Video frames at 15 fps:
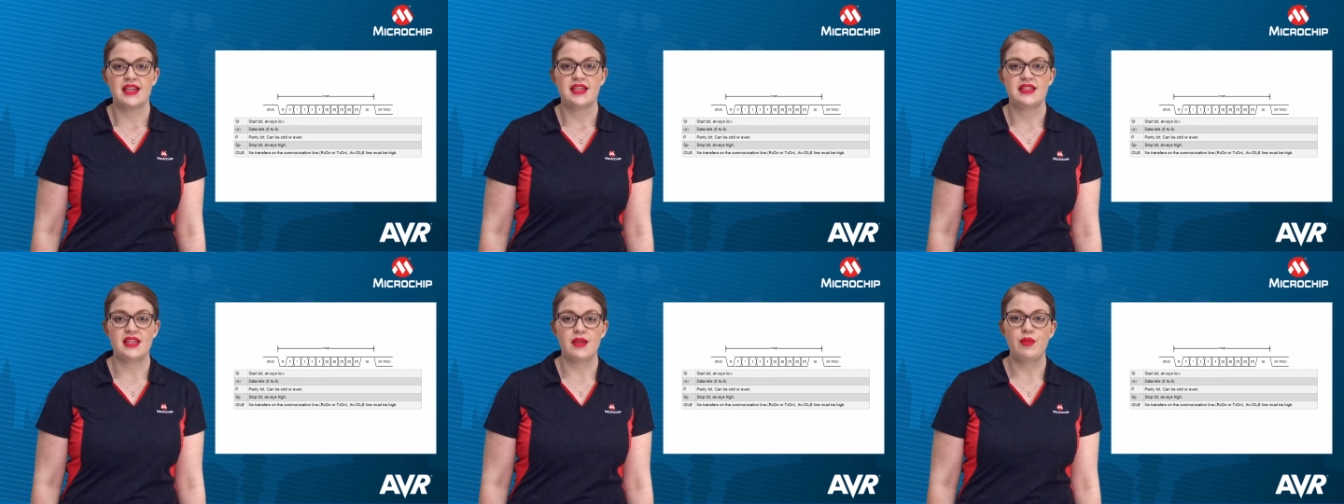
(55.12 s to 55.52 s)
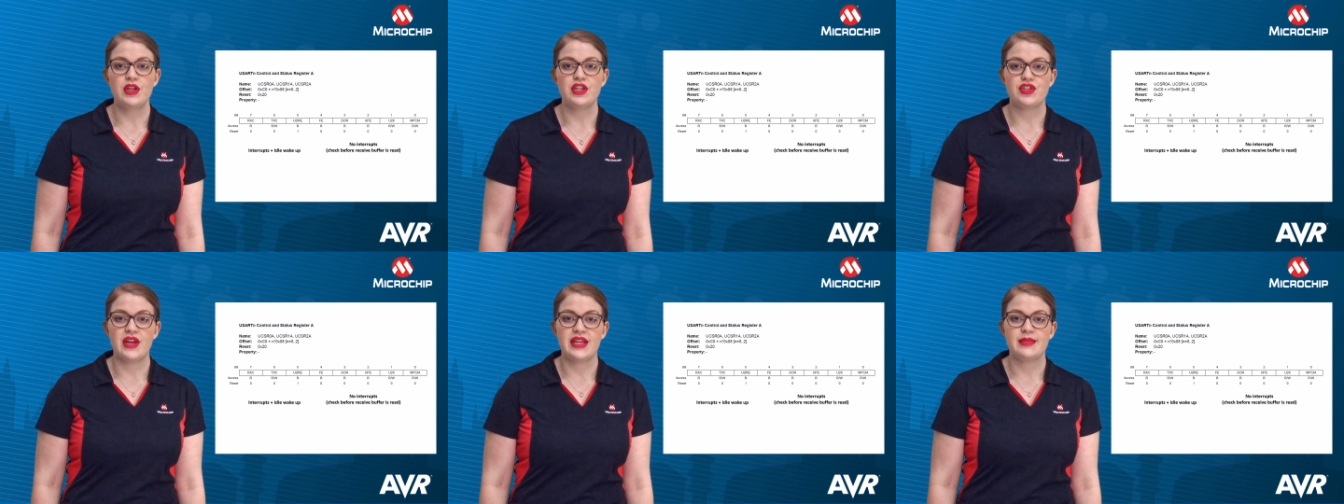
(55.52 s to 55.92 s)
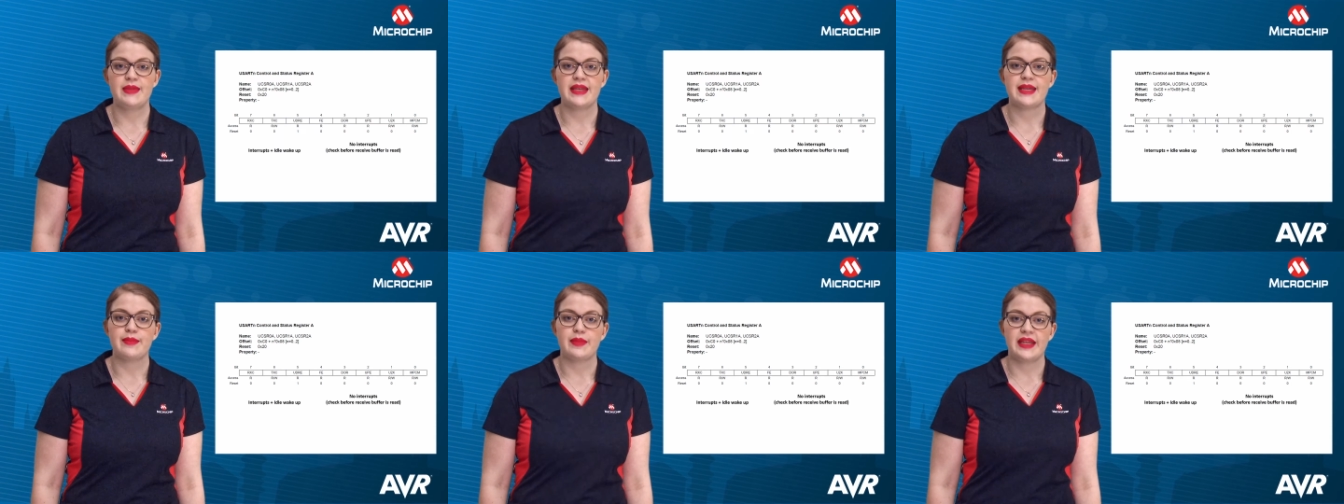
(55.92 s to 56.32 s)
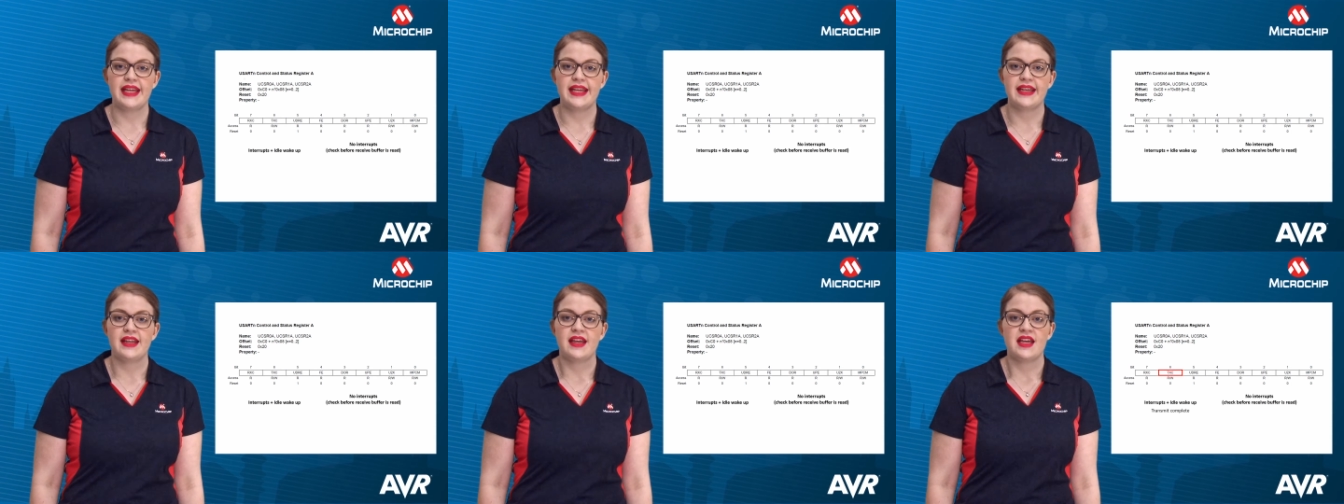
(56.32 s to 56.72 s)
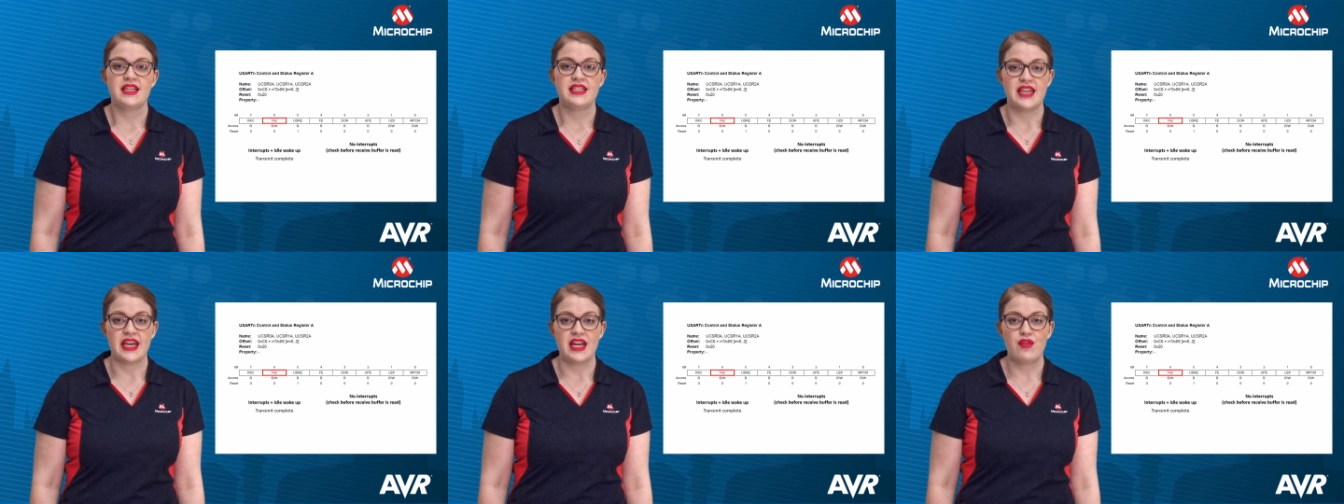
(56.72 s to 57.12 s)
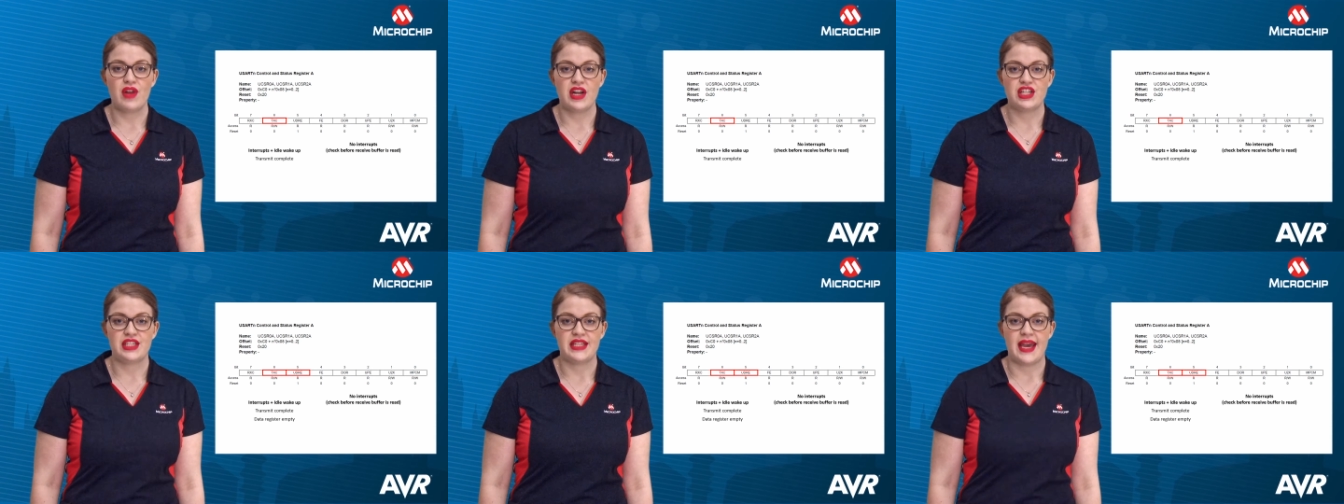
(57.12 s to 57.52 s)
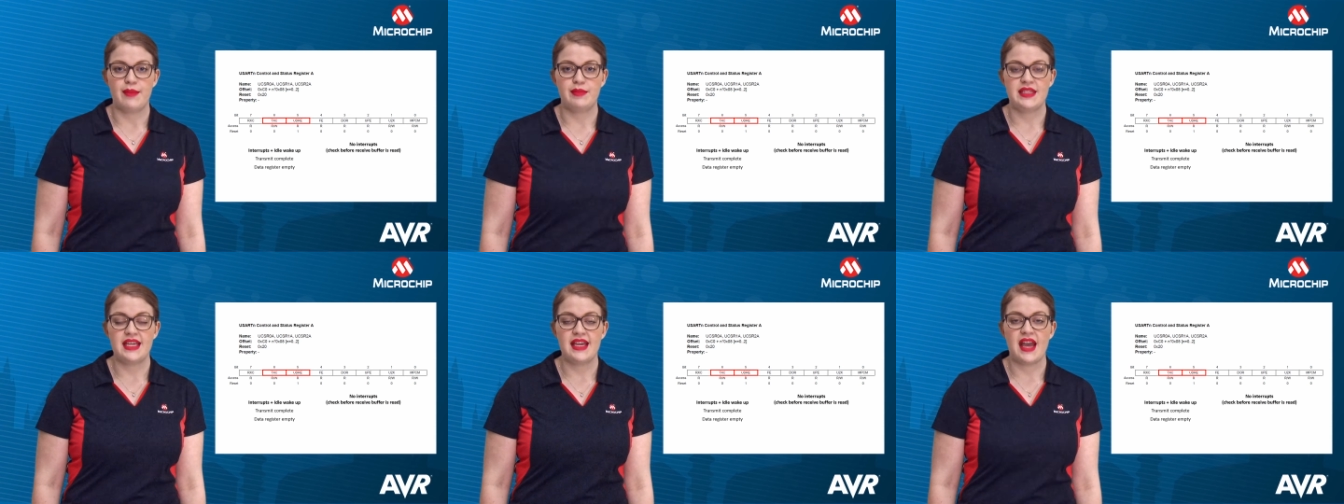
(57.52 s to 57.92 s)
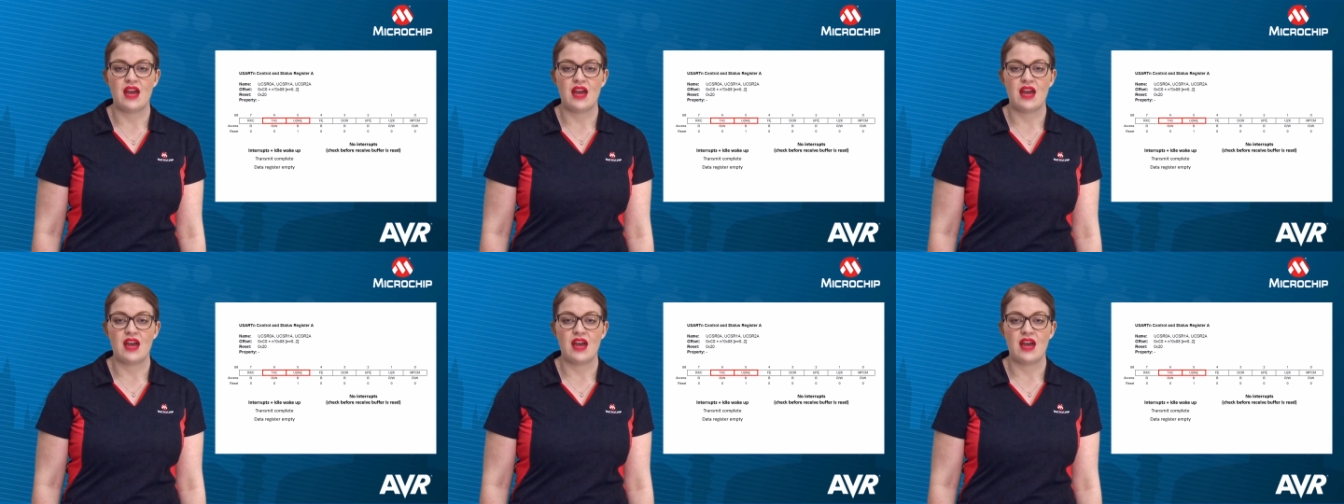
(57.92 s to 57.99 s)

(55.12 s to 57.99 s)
Separate transmit complete, data register empty,